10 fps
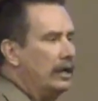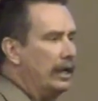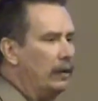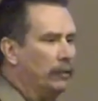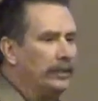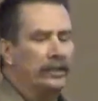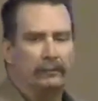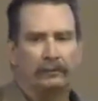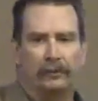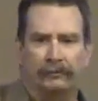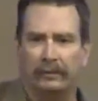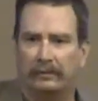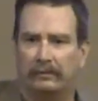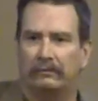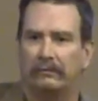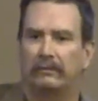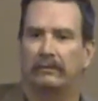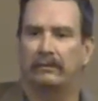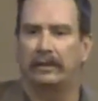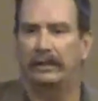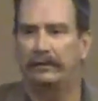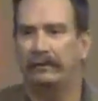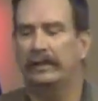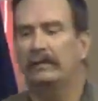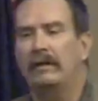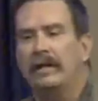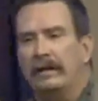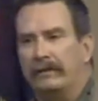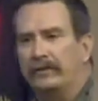how we can improve it and do that.